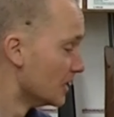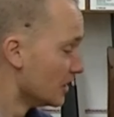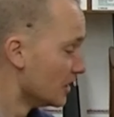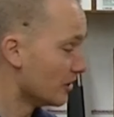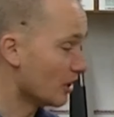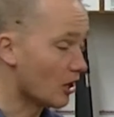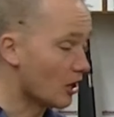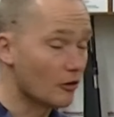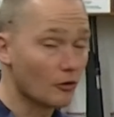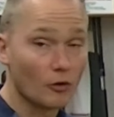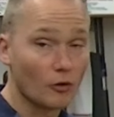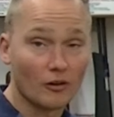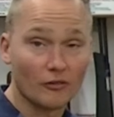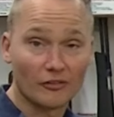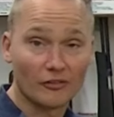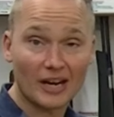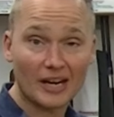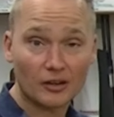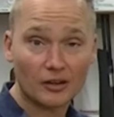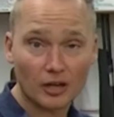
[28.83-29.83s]
Now,
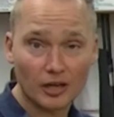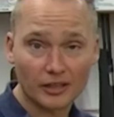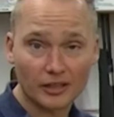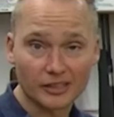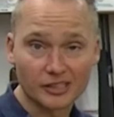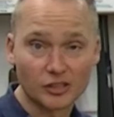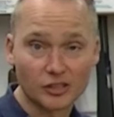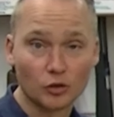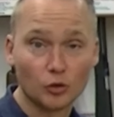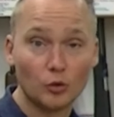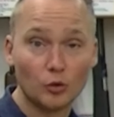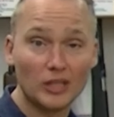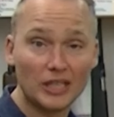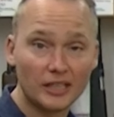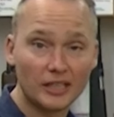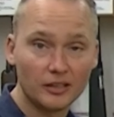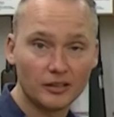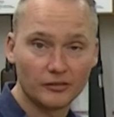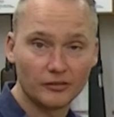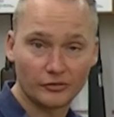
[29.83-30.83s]
Weihrauch is a
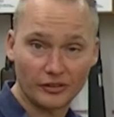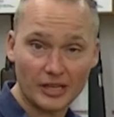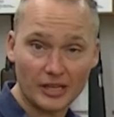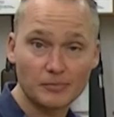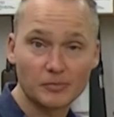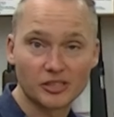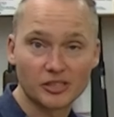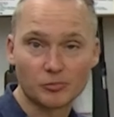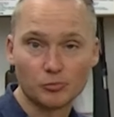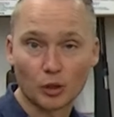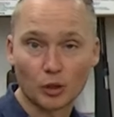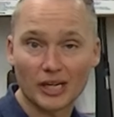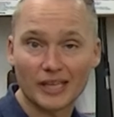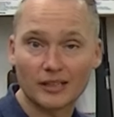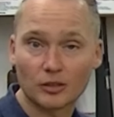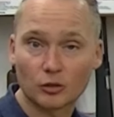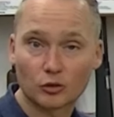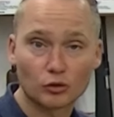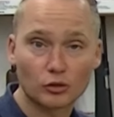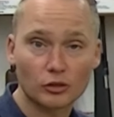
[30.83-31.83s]
really famous brand
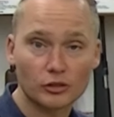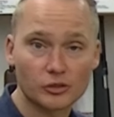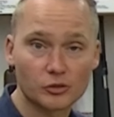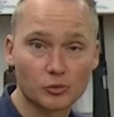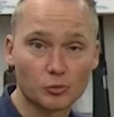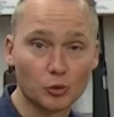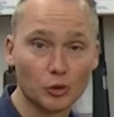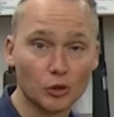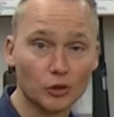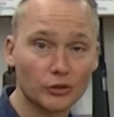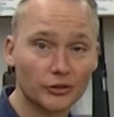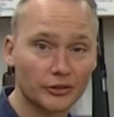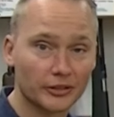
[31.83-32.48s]
across the world,